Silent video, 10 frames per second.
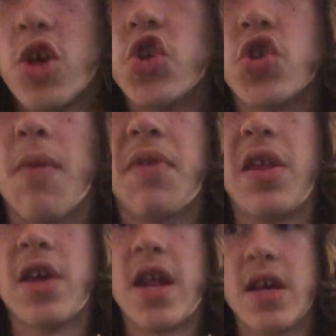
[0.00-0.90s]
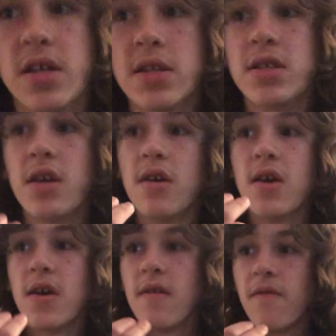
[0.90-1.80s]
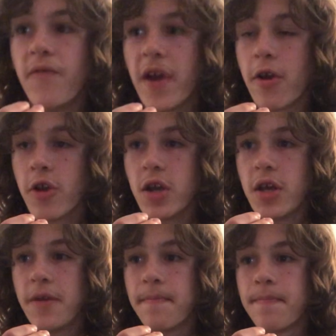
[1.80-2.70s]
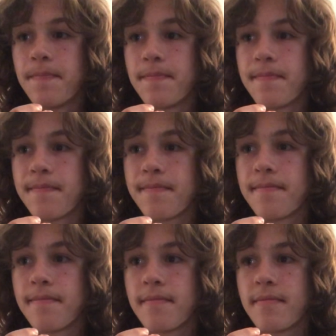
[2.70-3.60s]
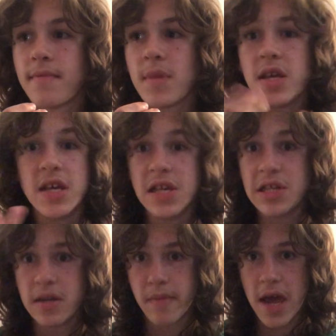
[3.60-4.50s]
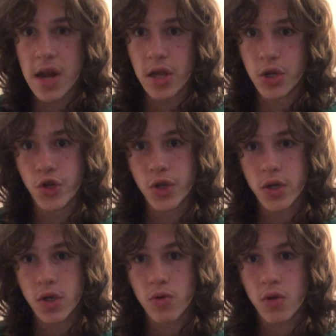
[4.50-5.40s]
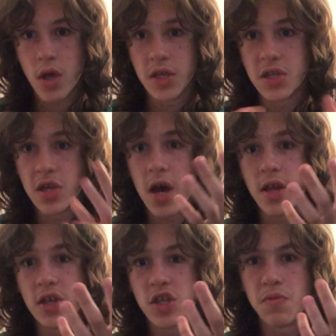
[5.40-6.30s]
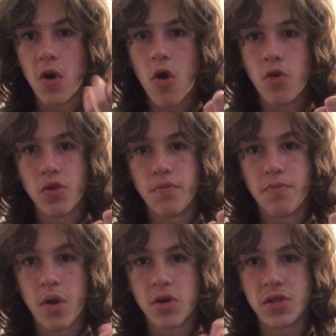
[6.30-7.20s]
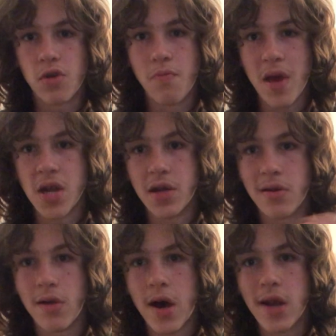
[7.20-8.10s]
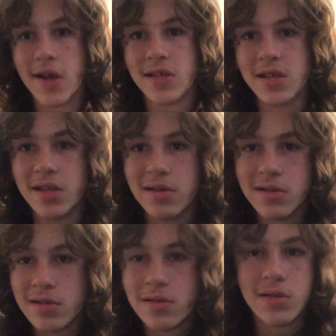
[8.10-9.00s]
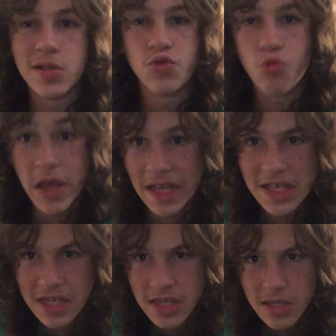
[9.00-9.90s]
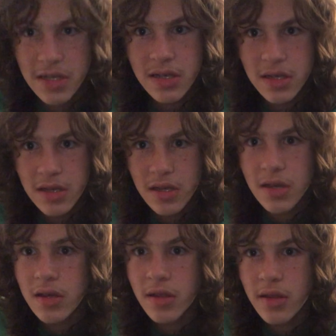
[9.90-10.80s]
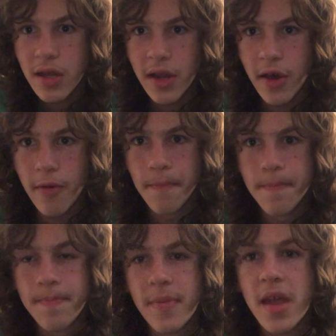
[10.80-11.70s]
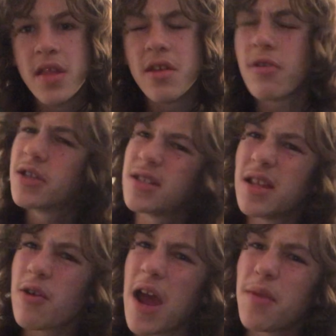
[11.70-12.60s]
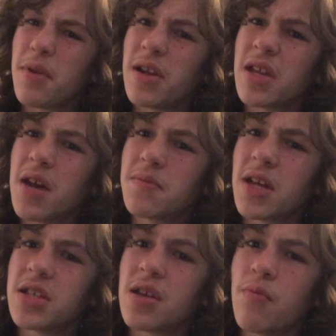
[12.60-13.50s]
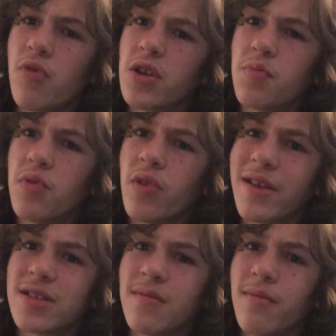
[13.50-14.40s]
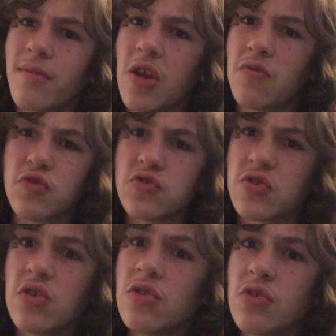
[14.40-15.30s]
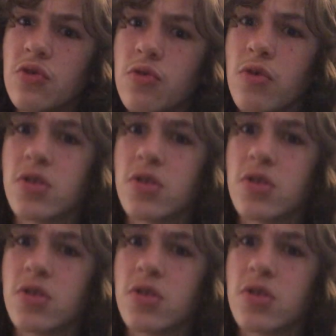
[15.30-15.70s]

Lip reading: Something that is very easy to manage. Because it's not in the small little parts that are bending a lot. It's in his waist. You know. There had been an attempt at some point to put like some Elmer's glue or